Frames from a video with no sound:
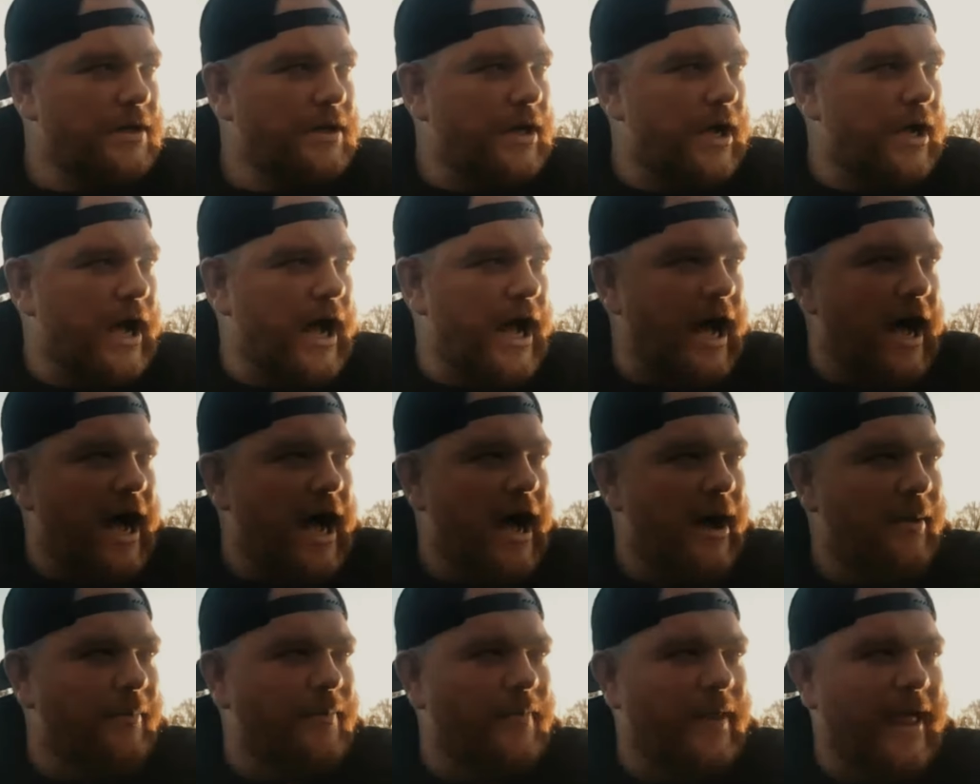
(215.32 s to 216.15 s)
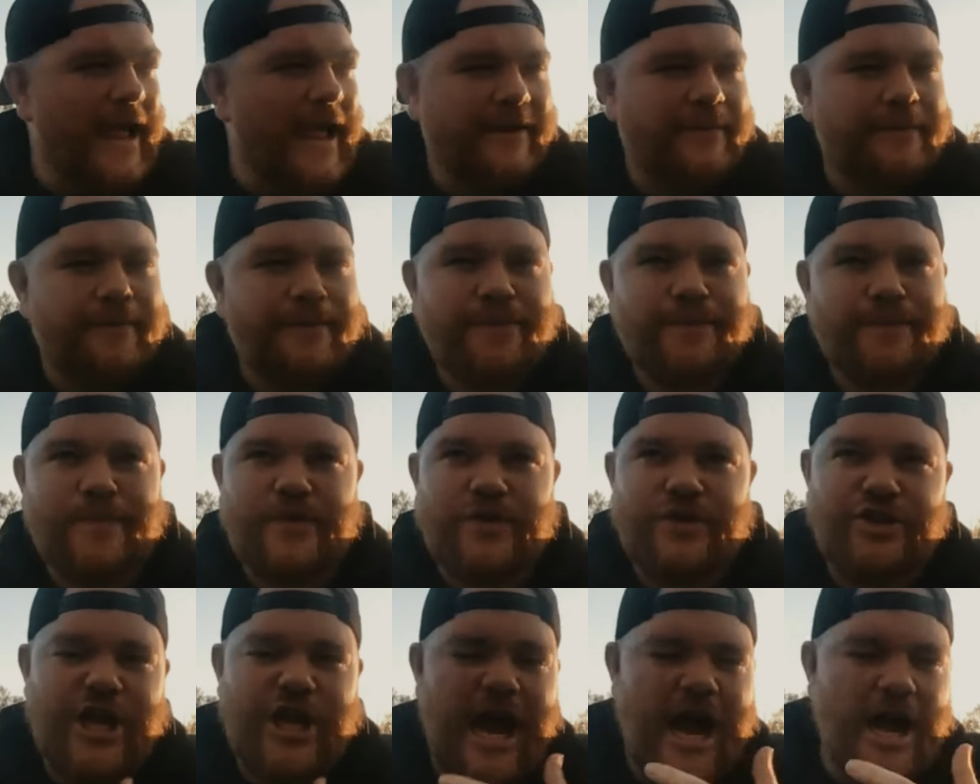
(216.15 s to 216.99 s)
uh, like
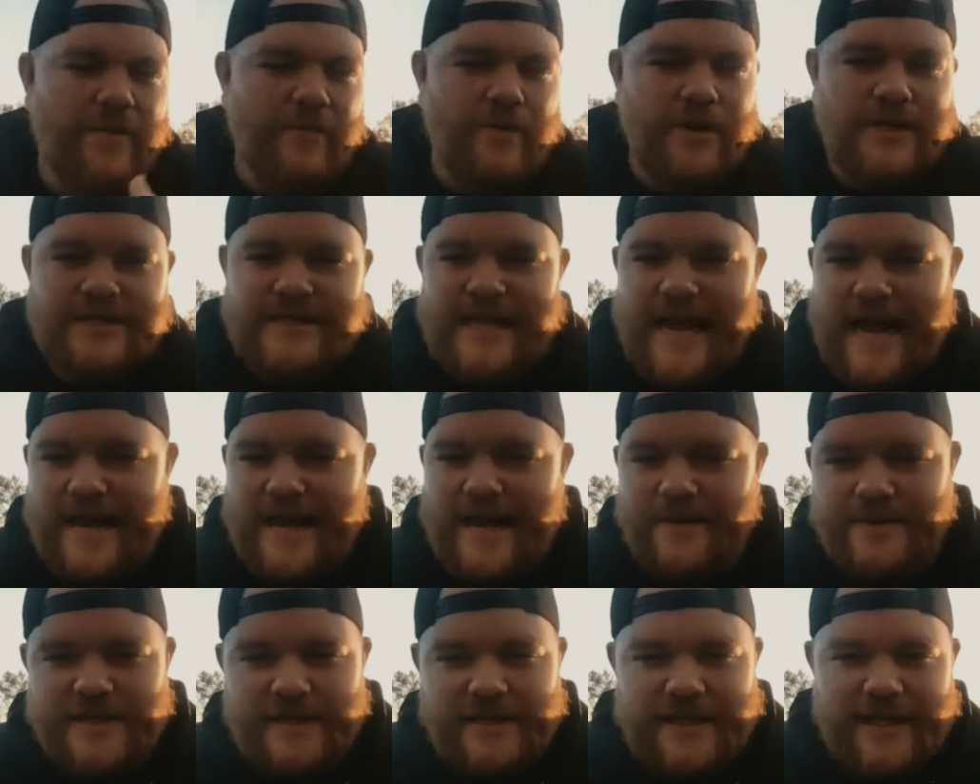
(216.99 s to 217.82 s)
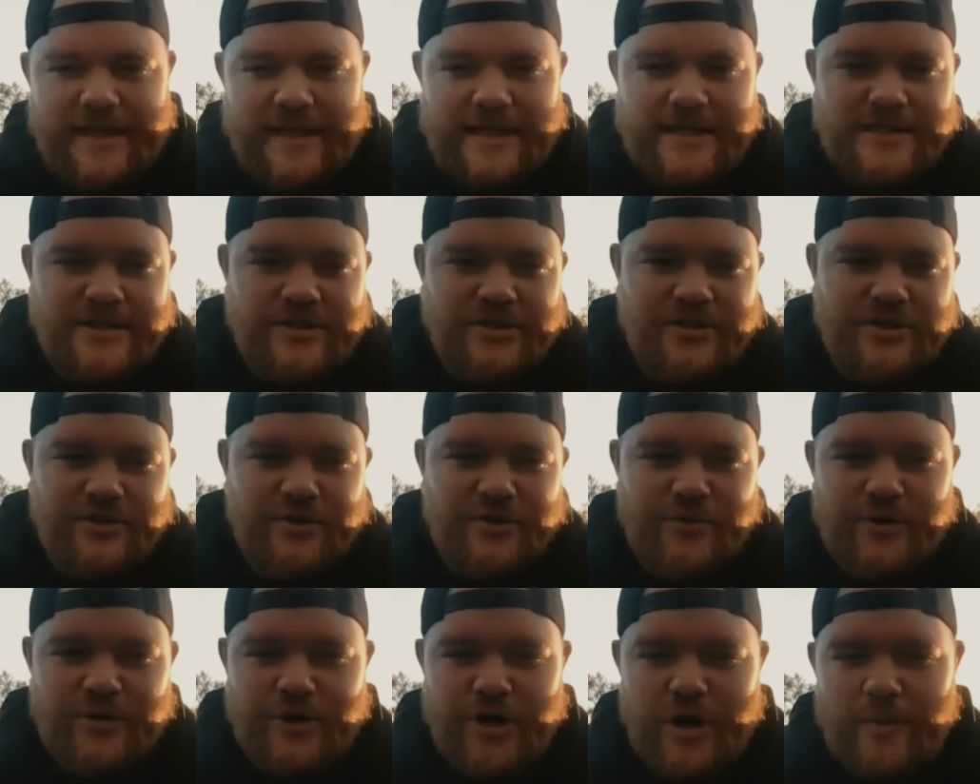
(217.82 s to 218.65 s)
genre types that they listened to.
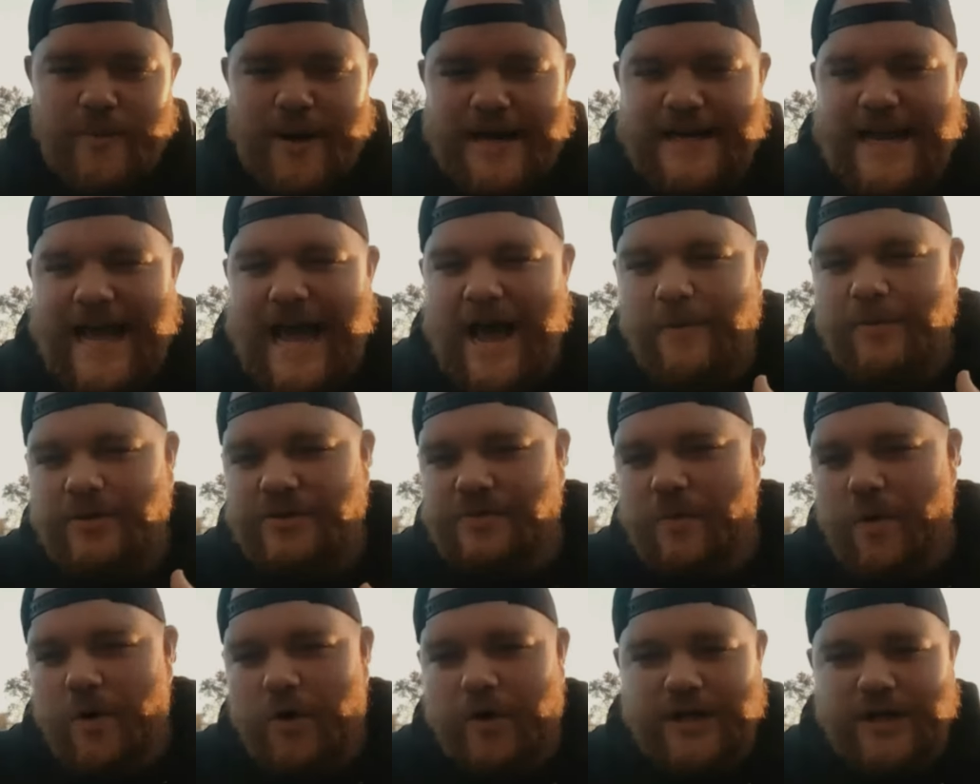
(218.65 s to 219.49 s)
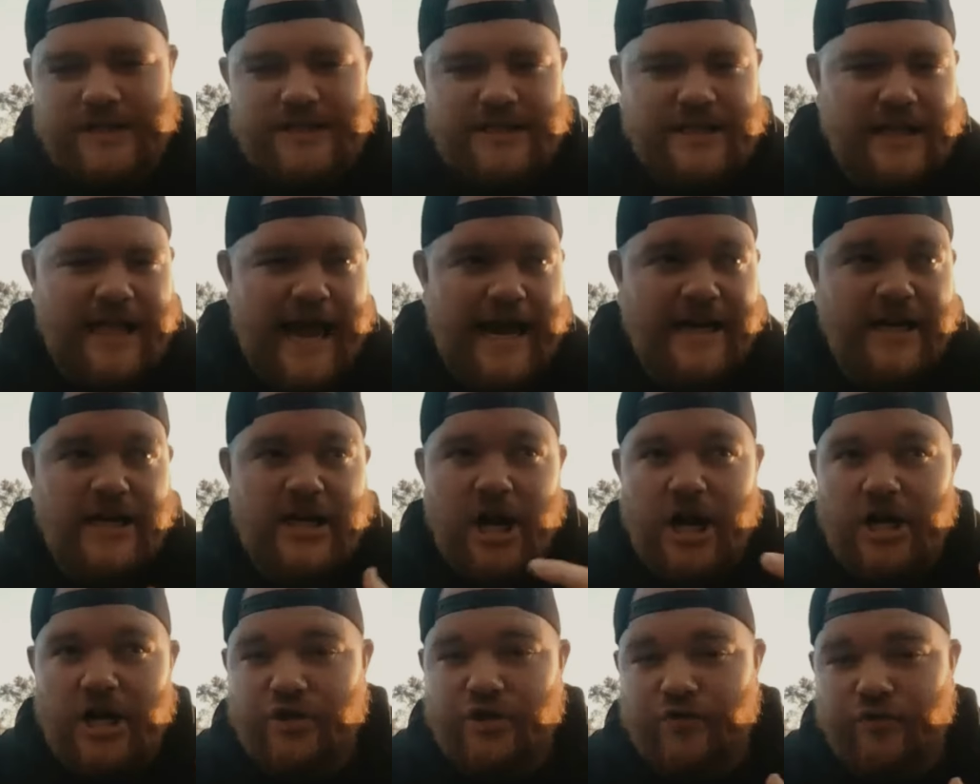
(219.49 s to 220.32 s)
You know, my dad was more into like
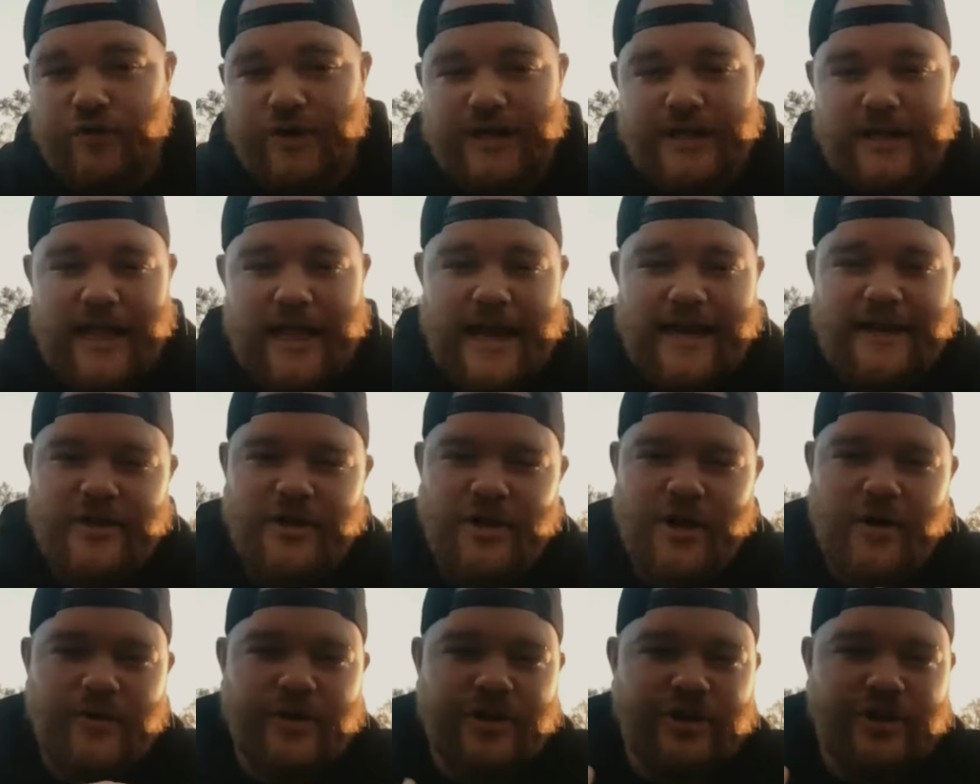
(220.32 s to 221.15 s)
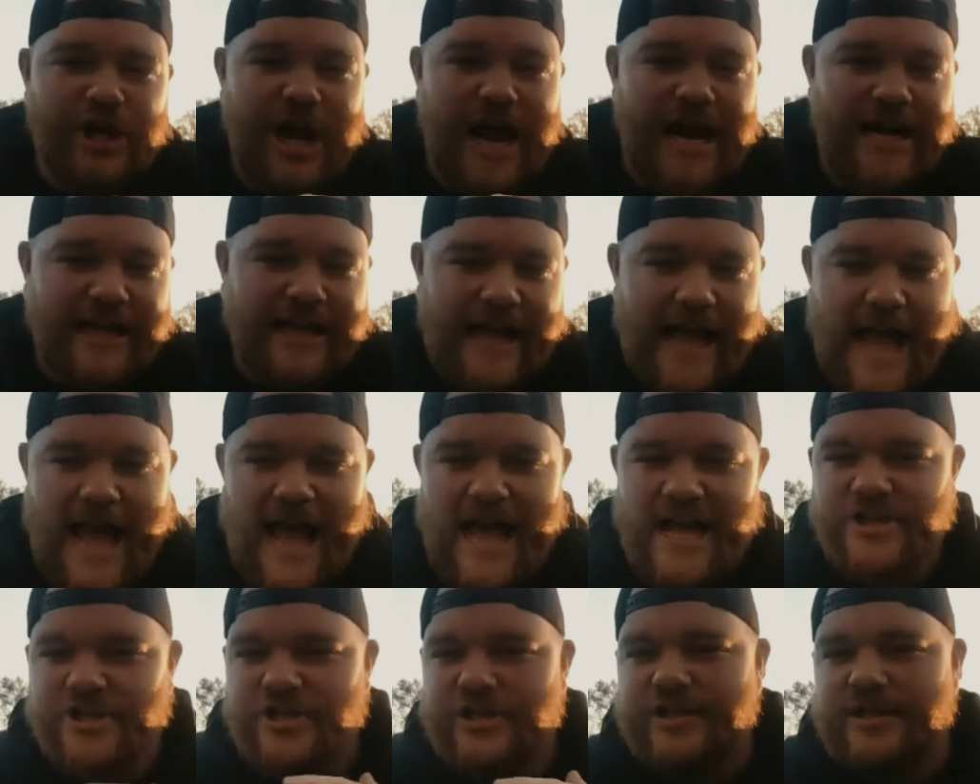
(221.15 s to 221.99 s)
country, like you know the Johnny
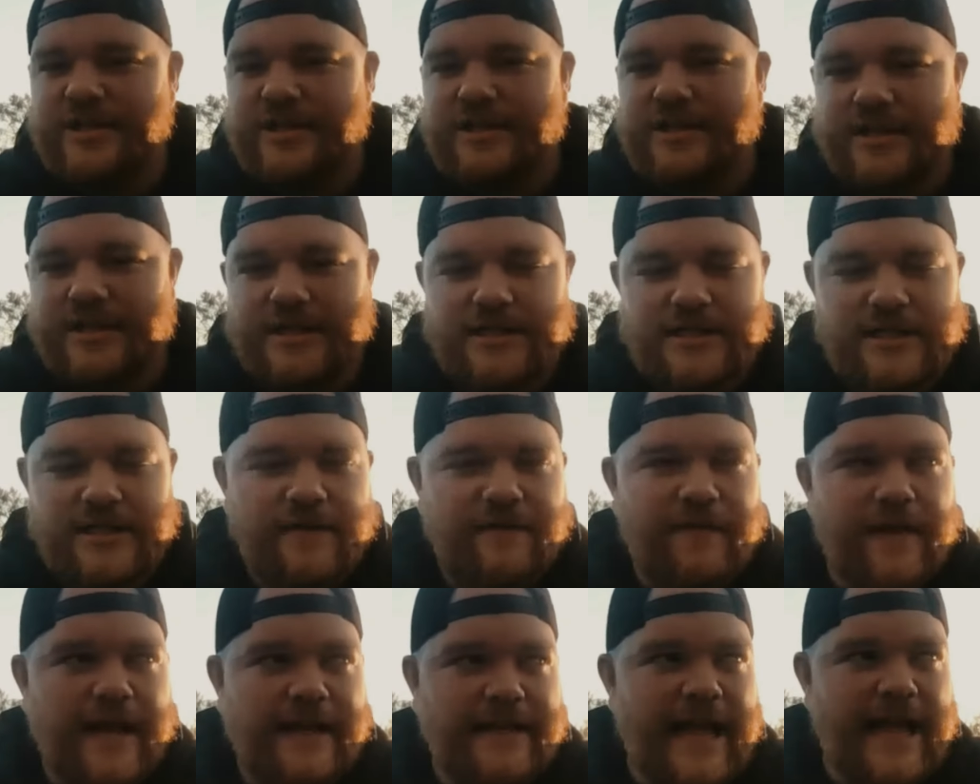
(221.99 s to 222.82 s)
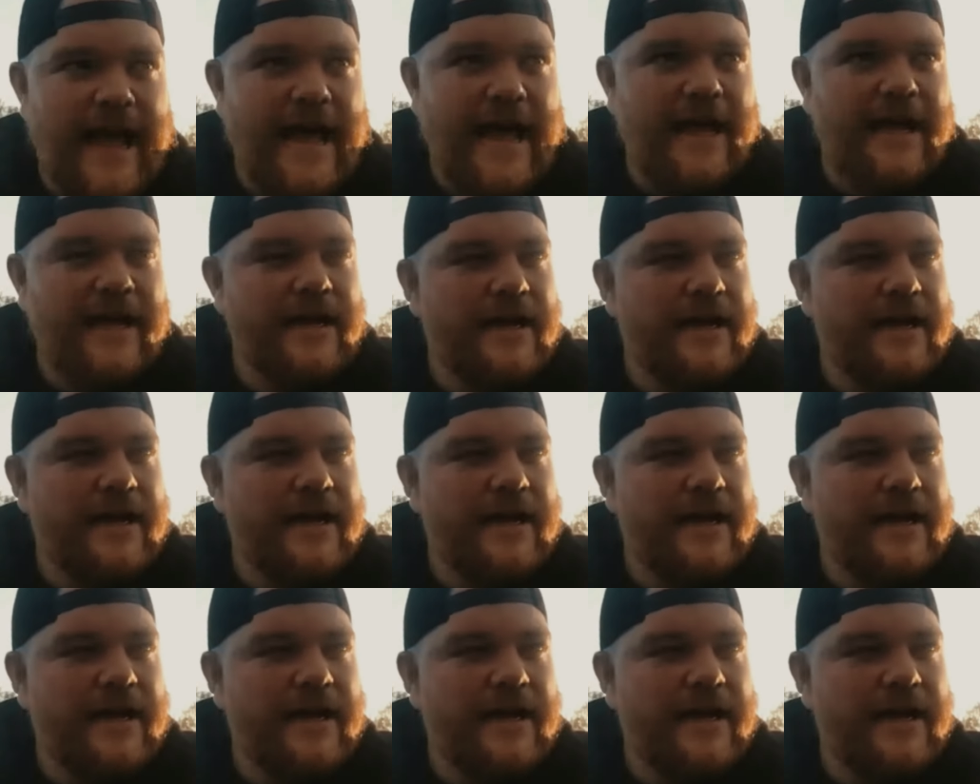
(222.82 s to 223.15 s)
Cashes and the stuff like that.